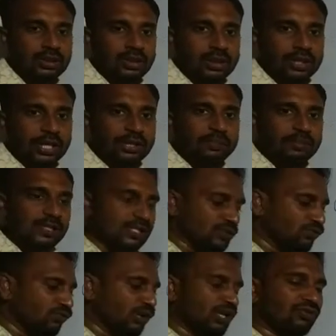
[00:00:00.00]
It means
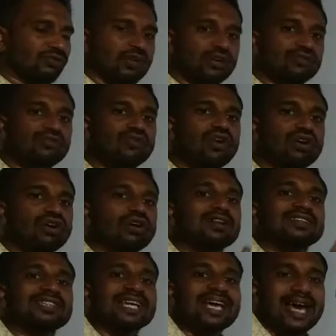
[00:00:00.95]
one wave fall
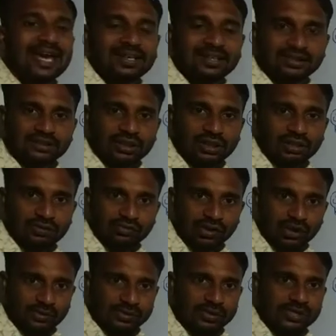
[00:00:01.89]
on the another
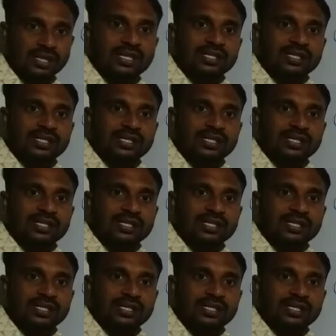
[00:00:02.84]
waves.